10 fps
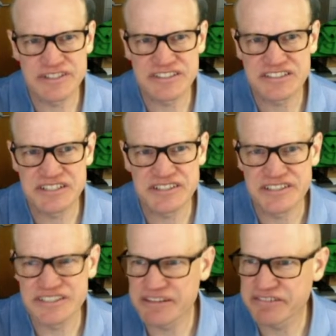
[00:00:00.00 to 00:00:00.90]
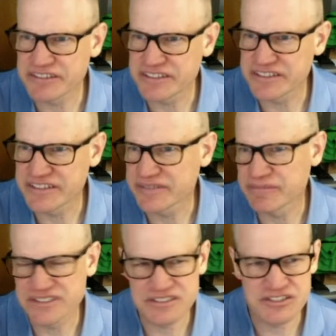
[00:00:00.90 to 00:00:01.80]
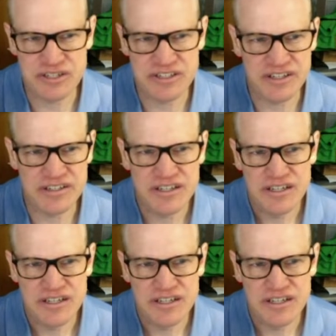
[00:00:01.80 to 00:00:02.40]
extend it indefinitely and it makes a straight line.